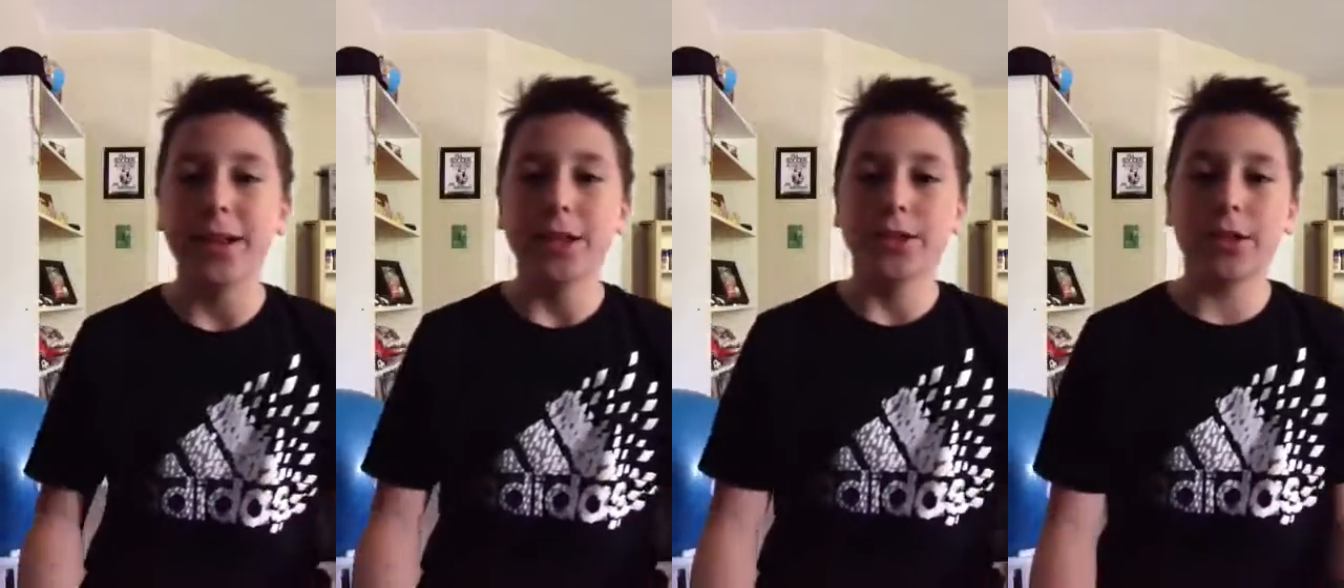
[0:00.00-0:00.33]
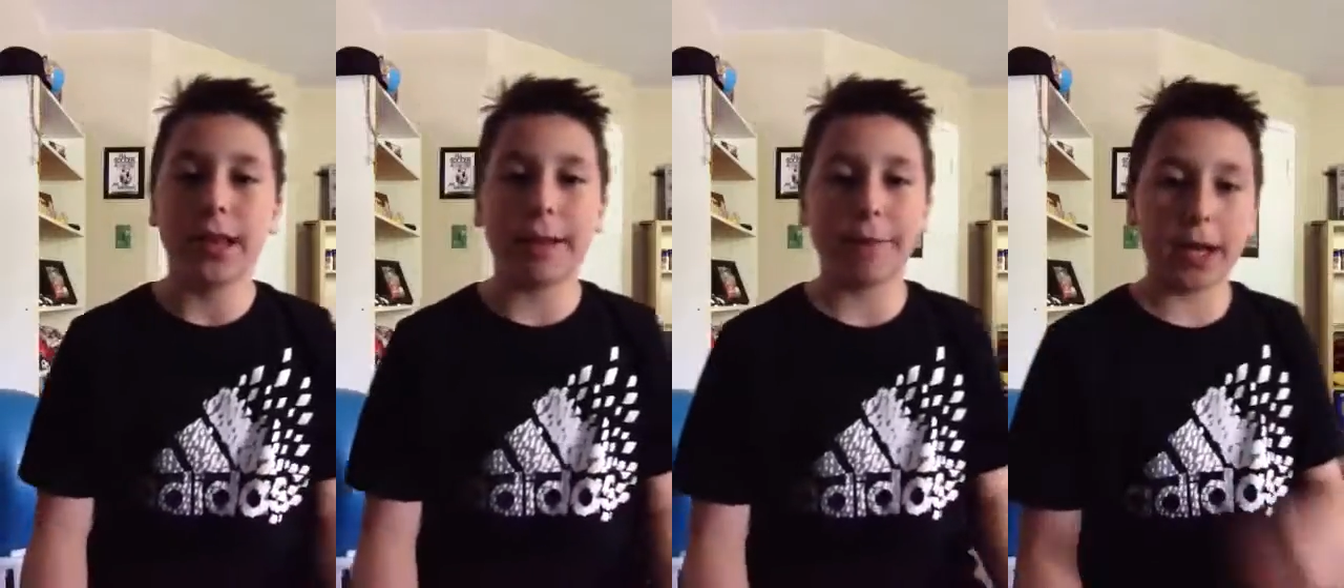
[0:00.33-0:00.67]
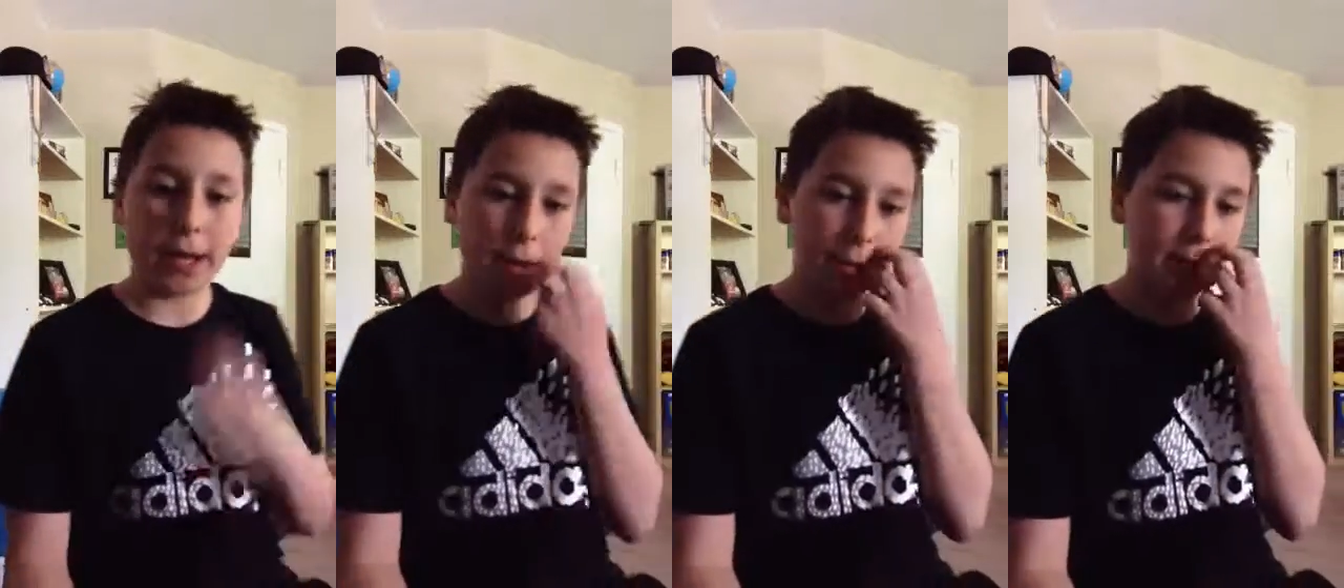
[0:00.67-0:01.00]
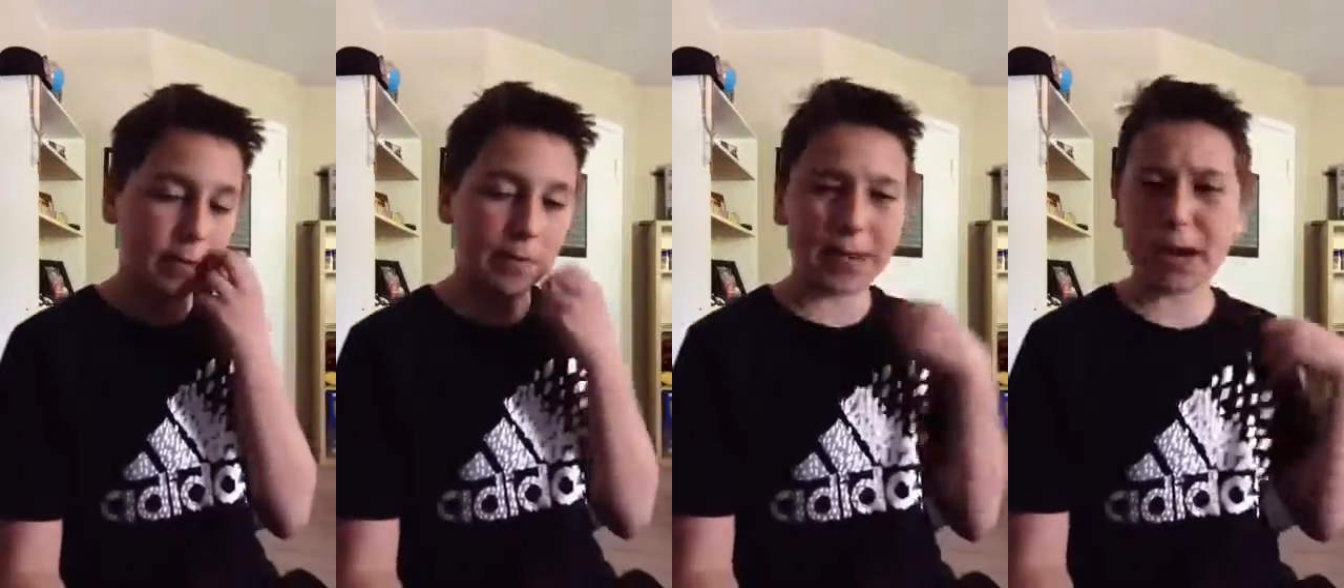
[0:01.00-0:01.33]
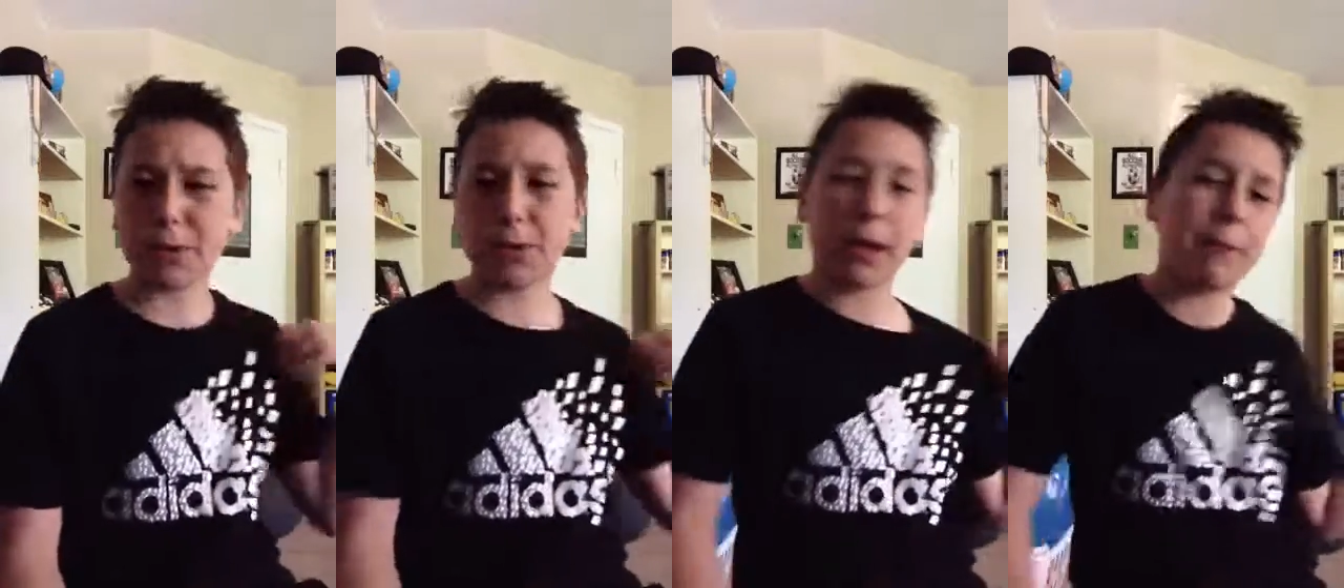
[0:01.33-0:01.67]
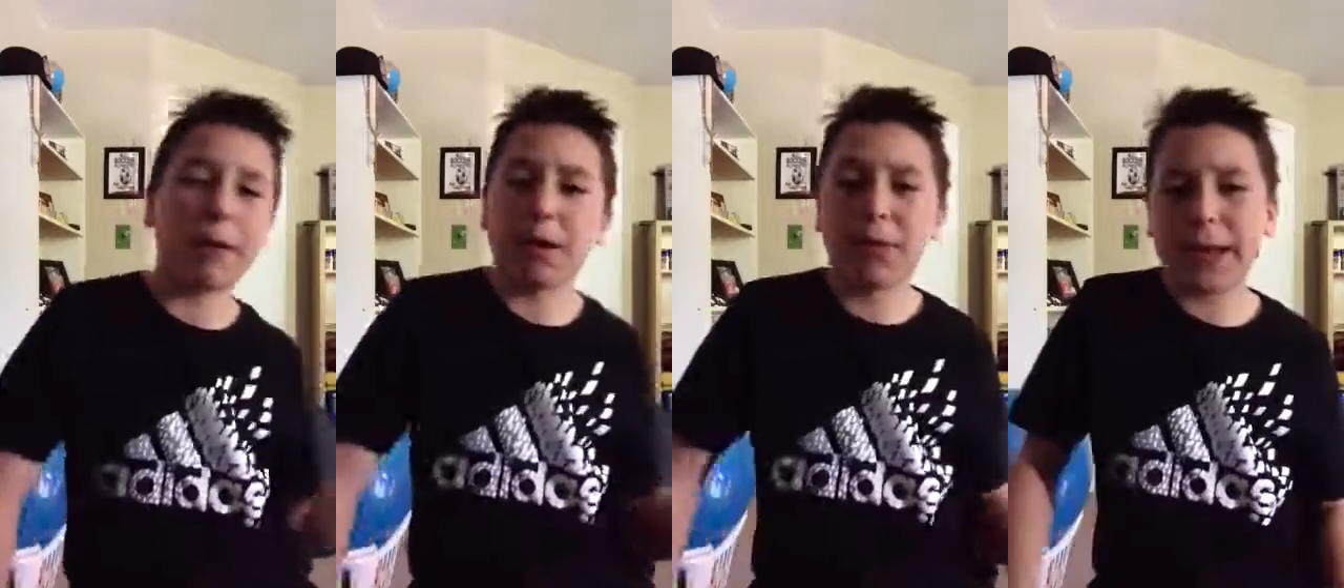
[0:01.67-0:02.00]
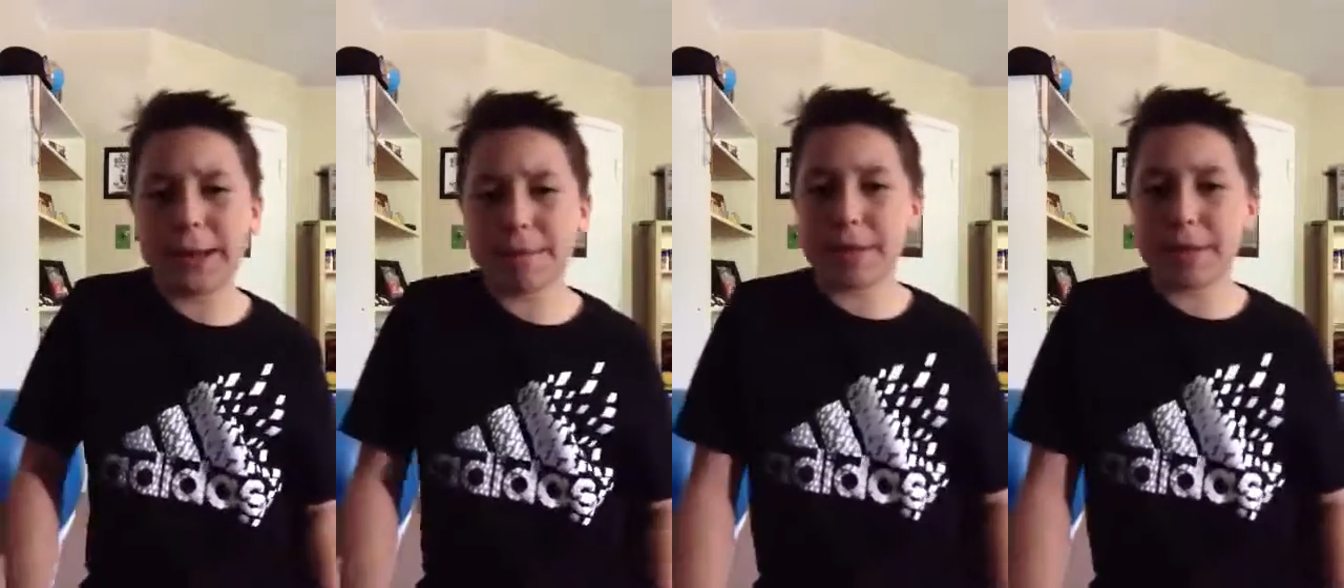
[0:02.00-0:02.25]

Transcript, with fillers: so that might not that won't get in my way,